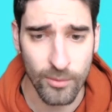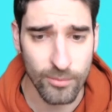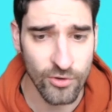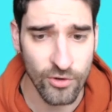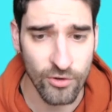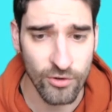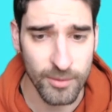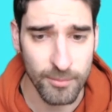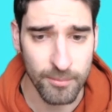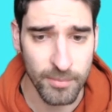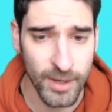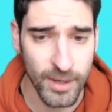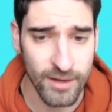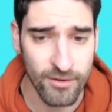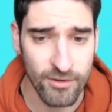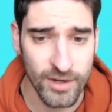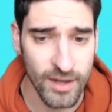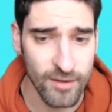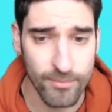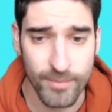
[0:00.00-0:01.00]
scoring player
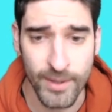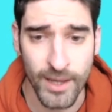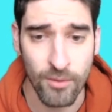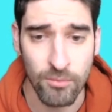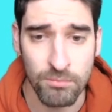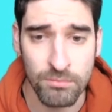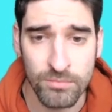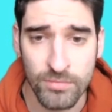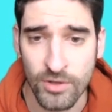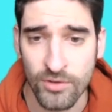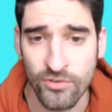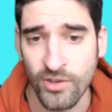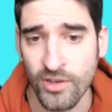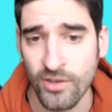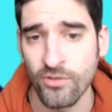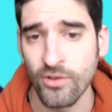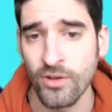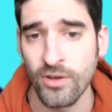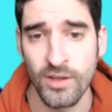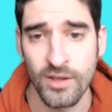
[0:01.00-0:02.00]
in FPL this
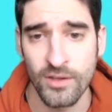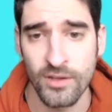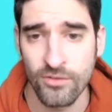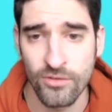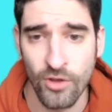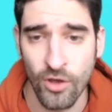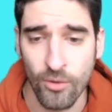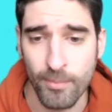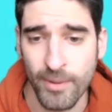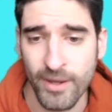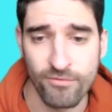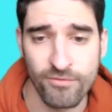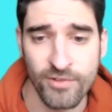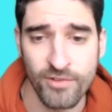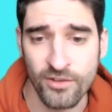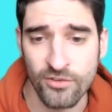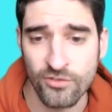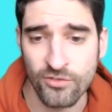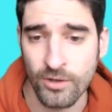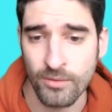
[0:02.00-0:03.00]
season. It's not a bad
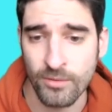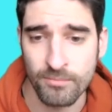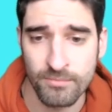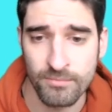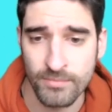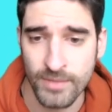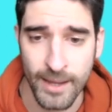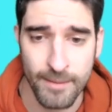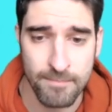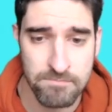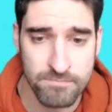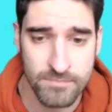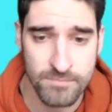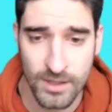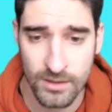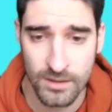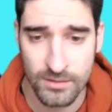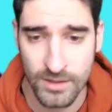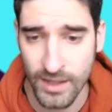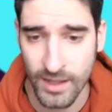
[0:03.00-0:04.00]
fixture. Yeah,
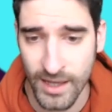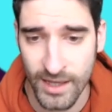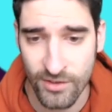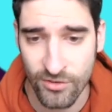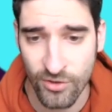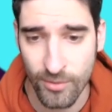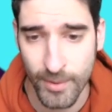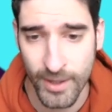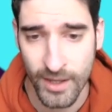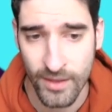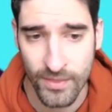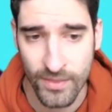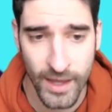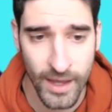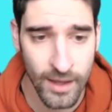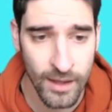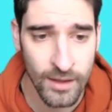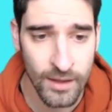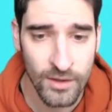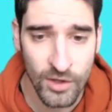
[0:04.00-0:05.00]
it has to be in there.